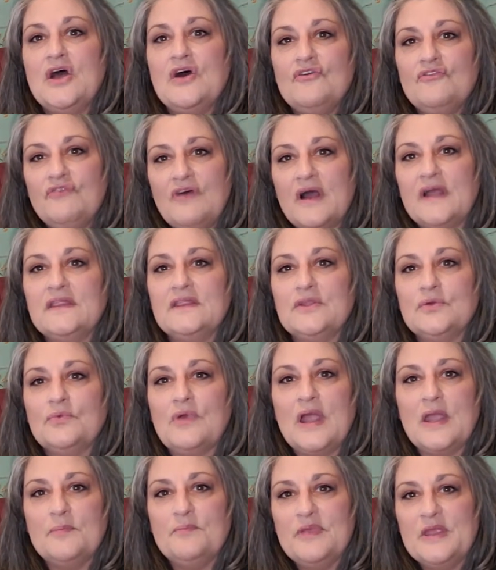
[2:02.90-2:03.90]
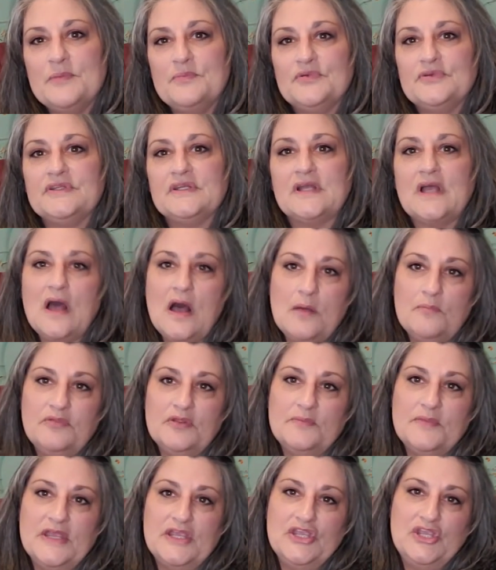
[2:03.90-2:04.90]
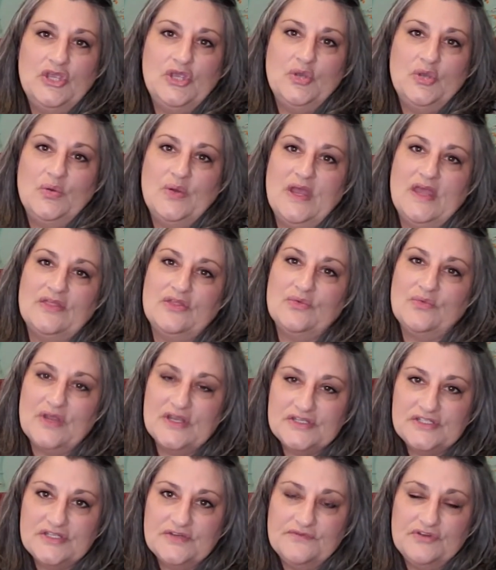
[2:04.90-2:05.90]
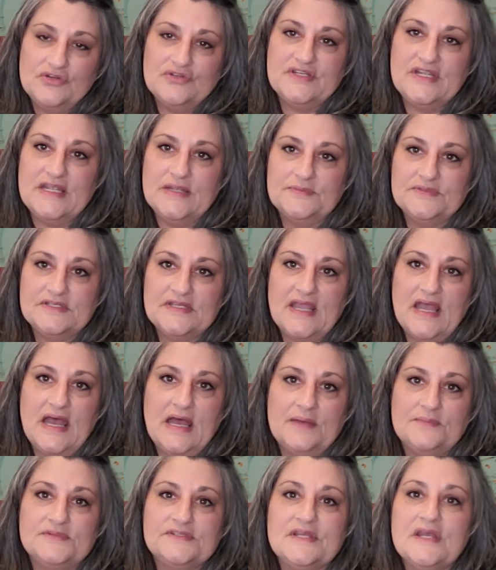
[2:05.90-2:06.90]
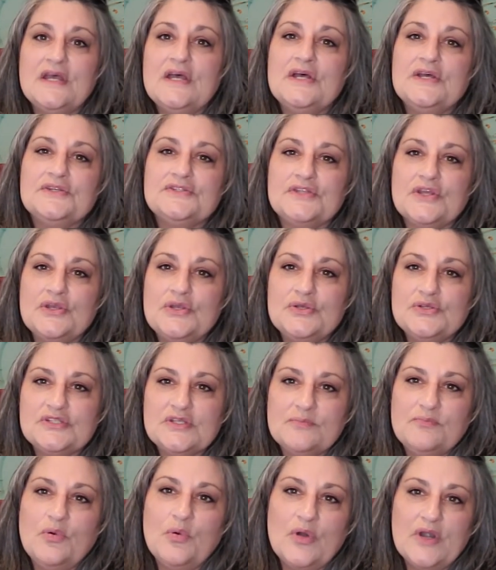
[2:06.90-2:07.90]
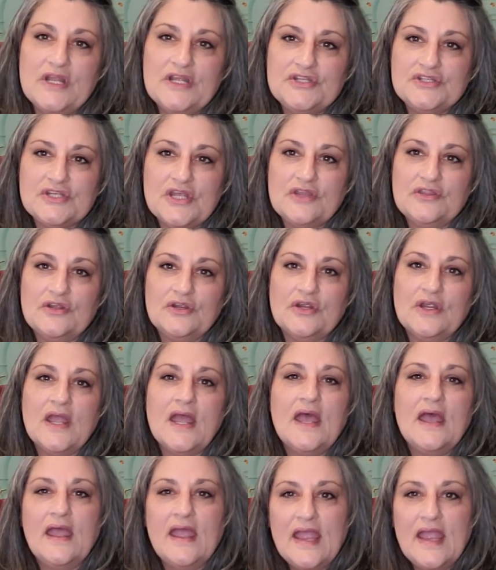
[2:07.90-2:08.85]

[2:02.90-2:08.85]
Find the right people to complement you and the rest of your team's gaps so you support each other